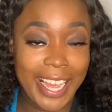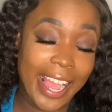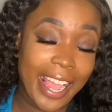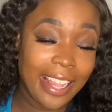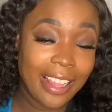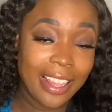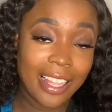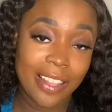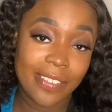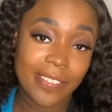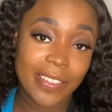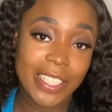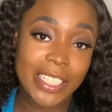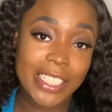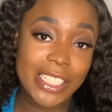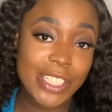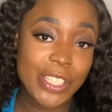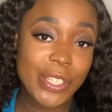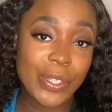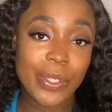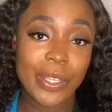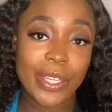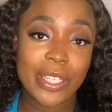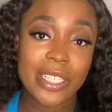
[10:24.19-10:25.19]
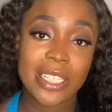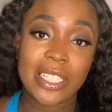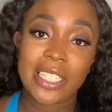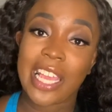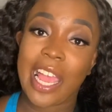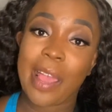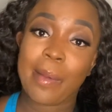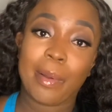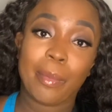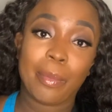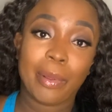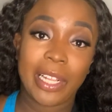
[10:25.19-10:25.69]
I love this too. There's a
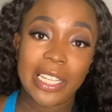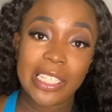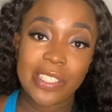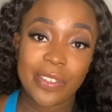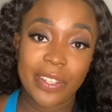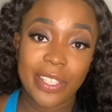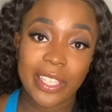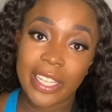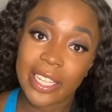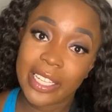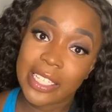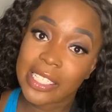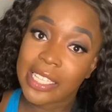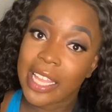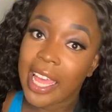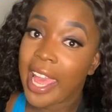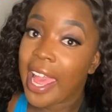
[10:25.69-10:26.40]
time and place for this.